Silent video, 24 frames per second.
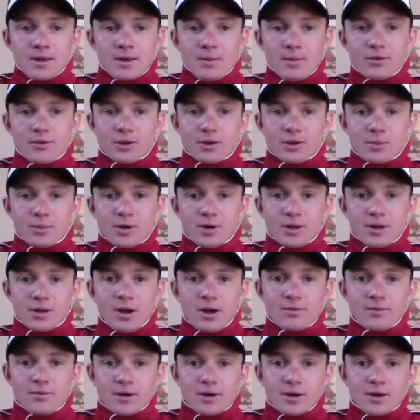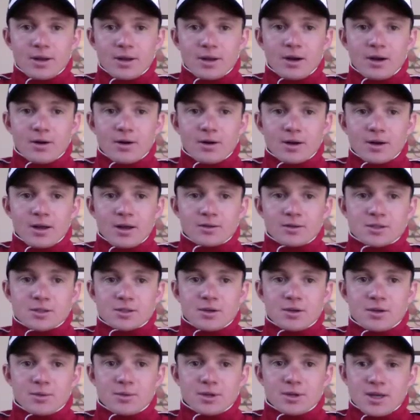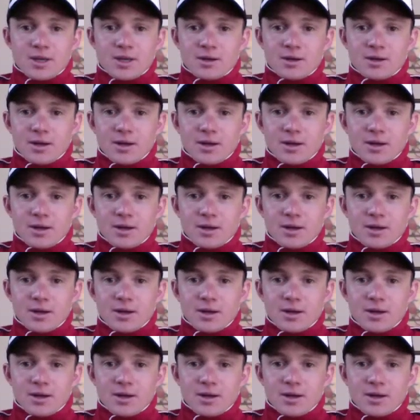I'm feeling pretty confident in that right now. So I'm excited to